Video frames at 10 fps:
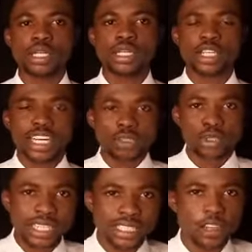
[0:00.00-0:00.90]
In order to
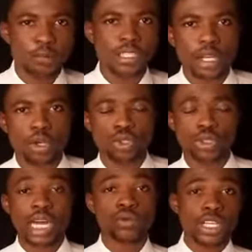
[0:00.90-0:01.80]
gain this governmental control, they
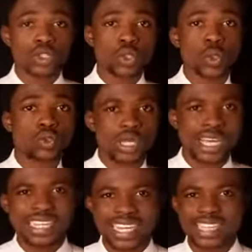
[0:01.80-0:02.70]
are ready to go to
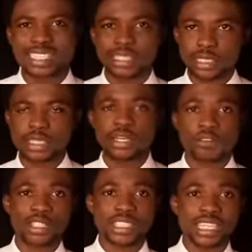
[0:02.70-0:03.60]
any extent.
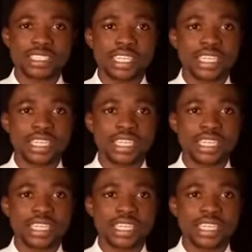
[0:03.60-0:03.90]
For instance,